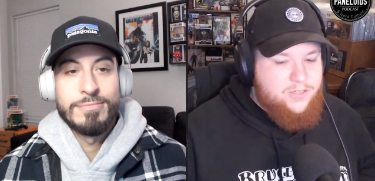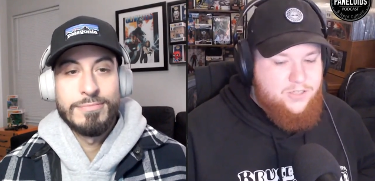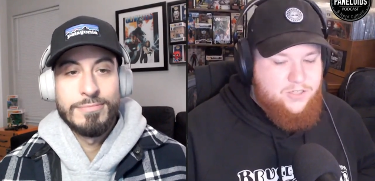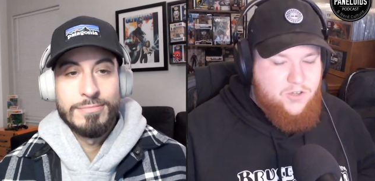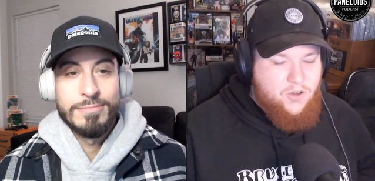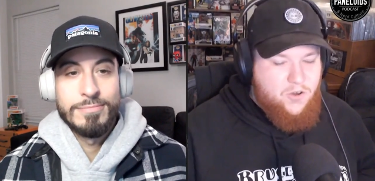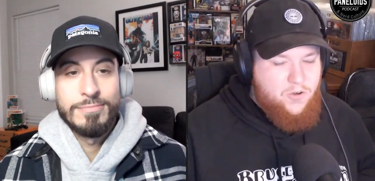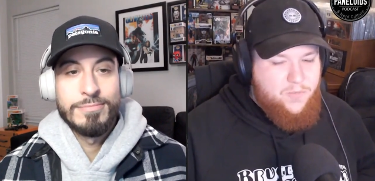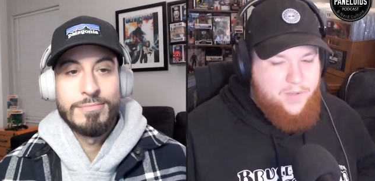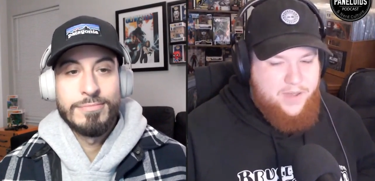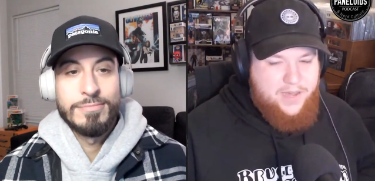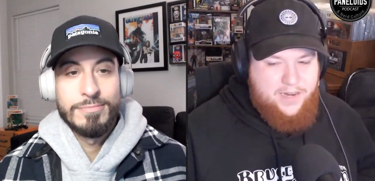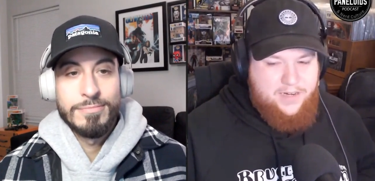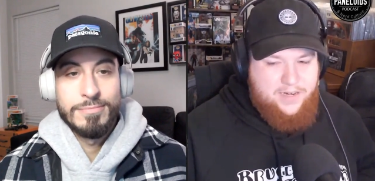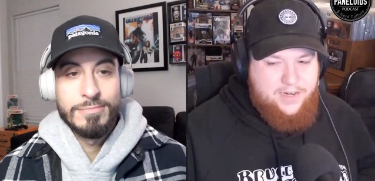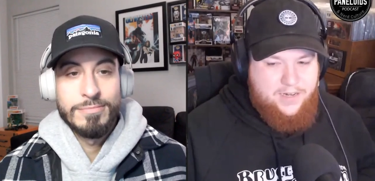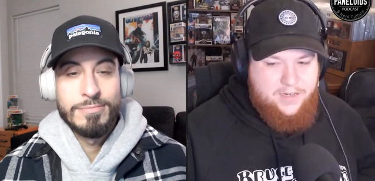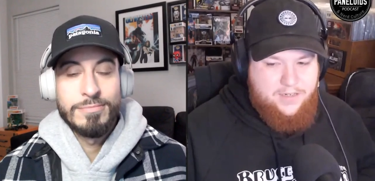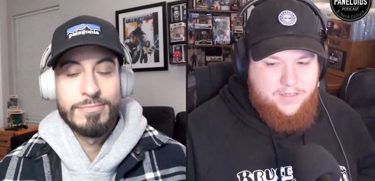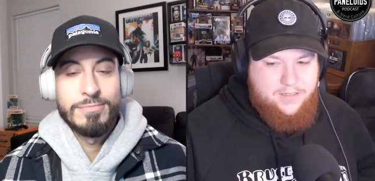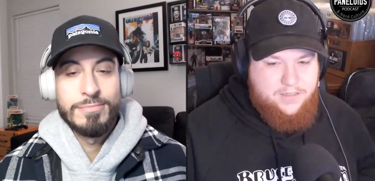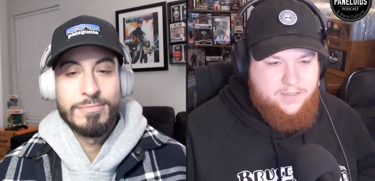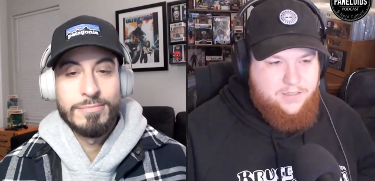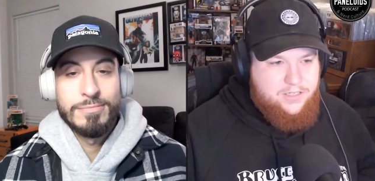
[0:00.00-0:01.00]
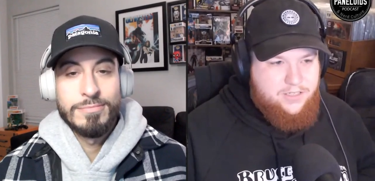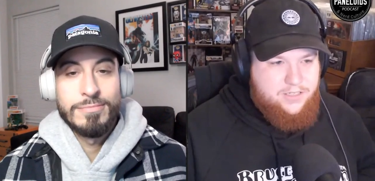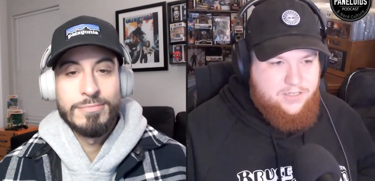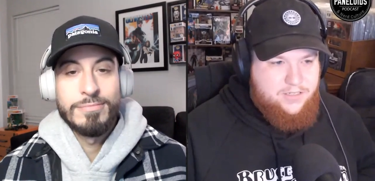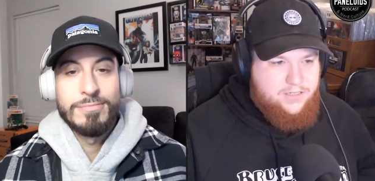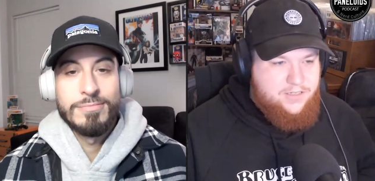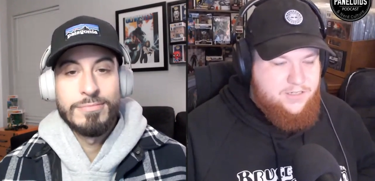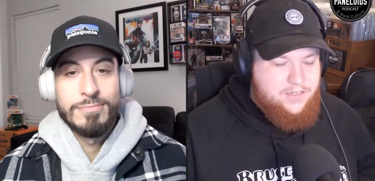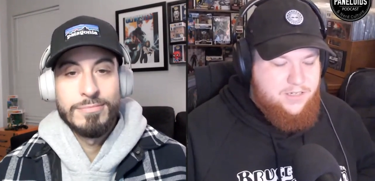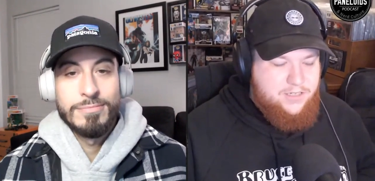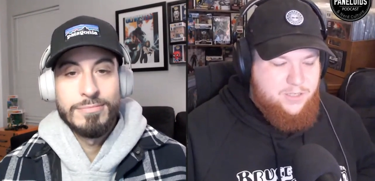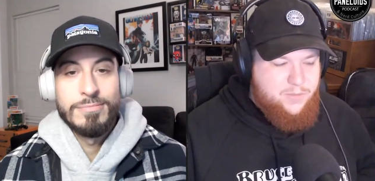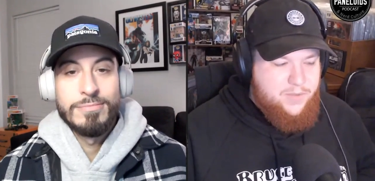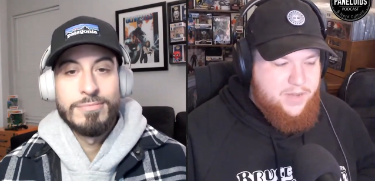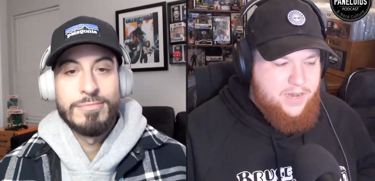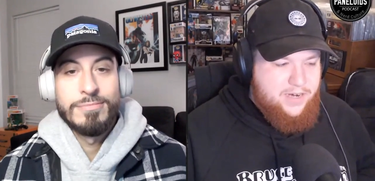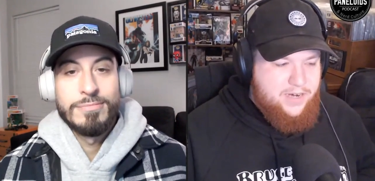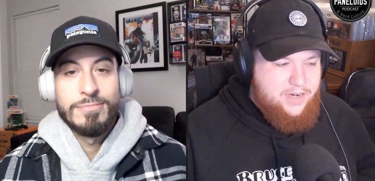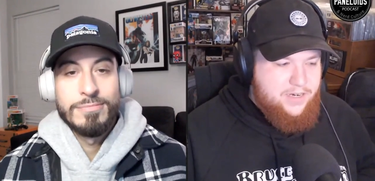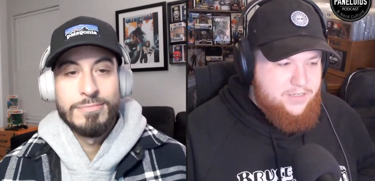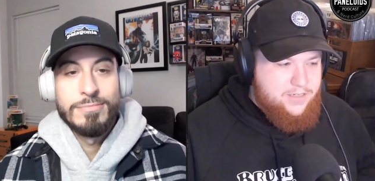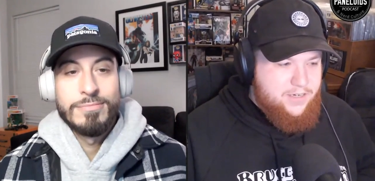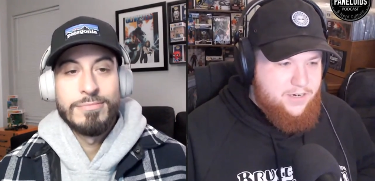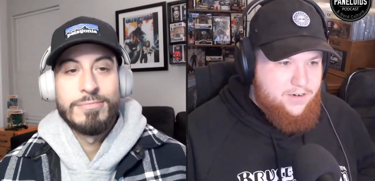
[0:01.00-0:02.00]
Speaker 1: So badass. Just such a
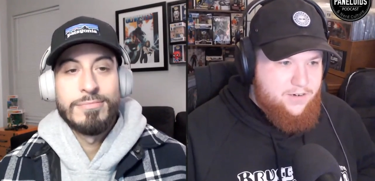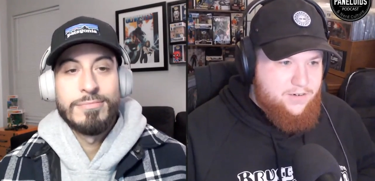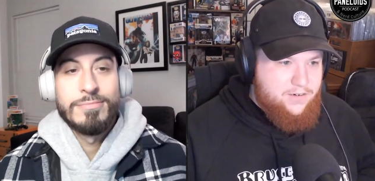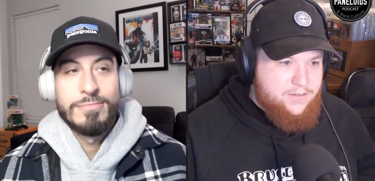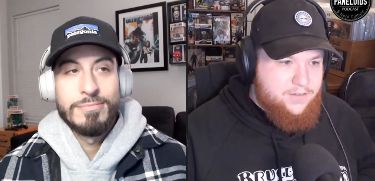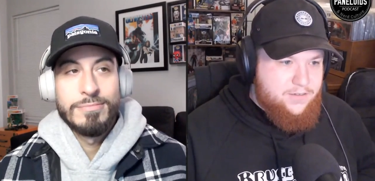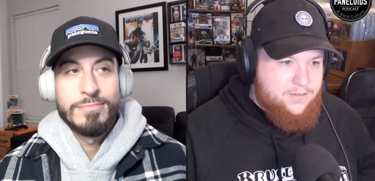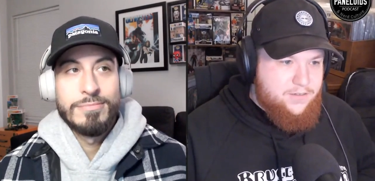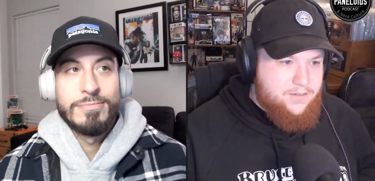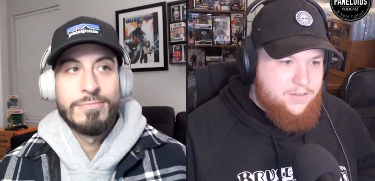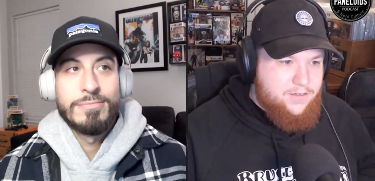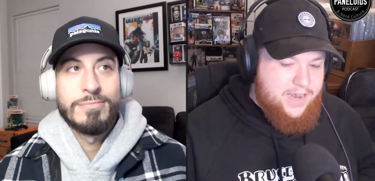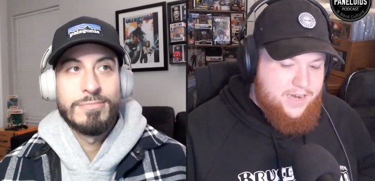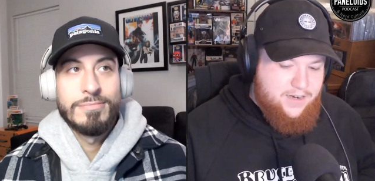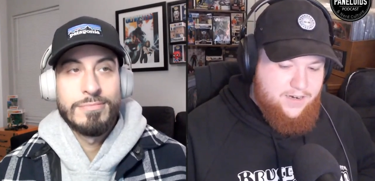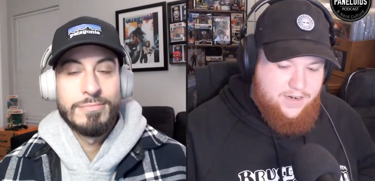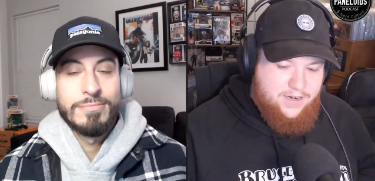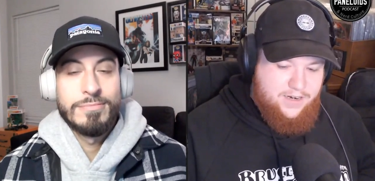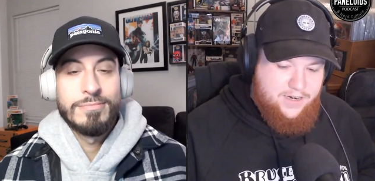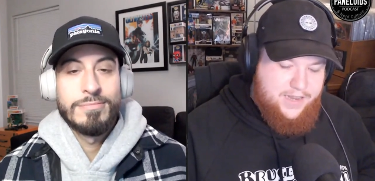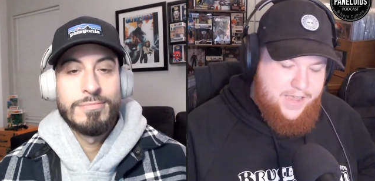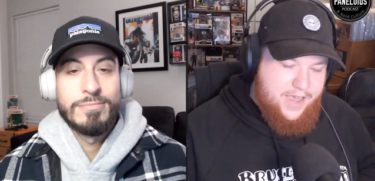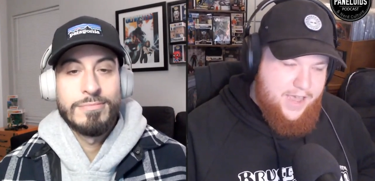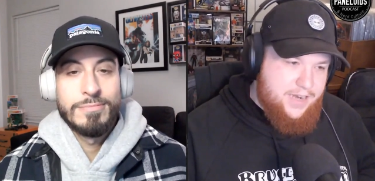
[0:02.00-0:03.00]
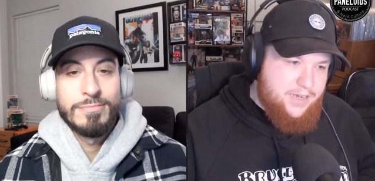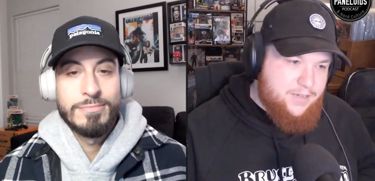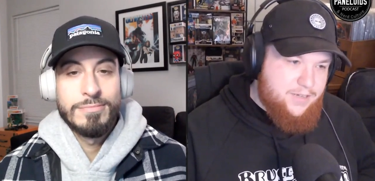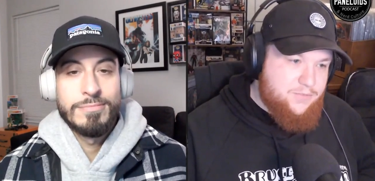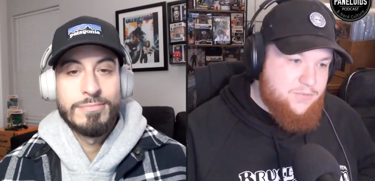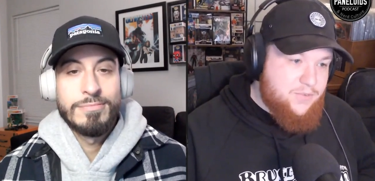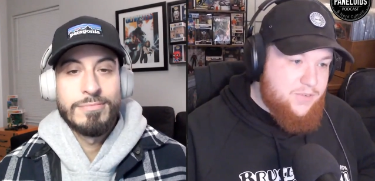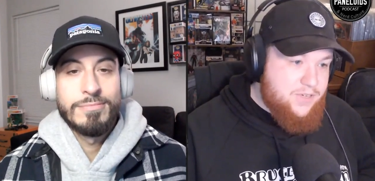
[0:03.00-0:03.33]
badass character. And again,